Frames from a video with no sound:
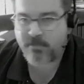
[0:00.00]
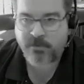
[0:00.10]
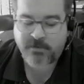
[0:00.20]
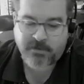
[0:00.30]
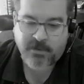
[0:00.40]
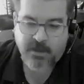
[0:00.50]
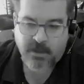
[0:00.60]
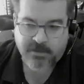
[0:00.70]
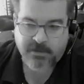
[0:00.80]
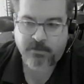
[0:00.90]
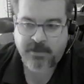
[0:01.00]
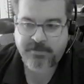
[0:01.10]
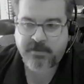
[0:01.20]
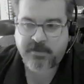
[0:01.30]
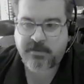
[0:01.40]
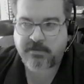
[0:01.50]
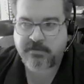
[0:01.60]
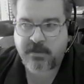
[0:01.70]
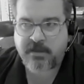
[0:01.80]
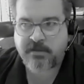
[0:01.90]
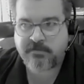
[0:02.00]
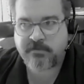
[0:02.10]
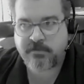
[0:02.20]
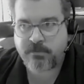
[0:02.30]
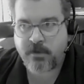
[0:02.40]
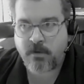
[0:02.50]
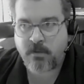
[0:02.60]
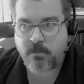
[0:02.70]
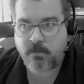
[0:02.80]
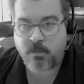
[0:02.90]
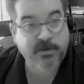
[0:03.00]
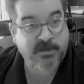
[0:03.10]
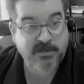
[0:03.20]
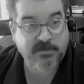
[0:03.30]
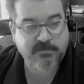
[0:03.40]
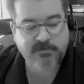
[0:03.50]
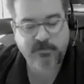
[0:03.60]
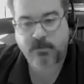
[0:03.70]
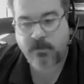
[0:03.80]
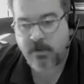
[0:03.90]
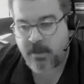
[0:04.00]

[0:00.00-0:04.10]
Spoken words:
it really, you know, nothing can get done until you know what you need to do.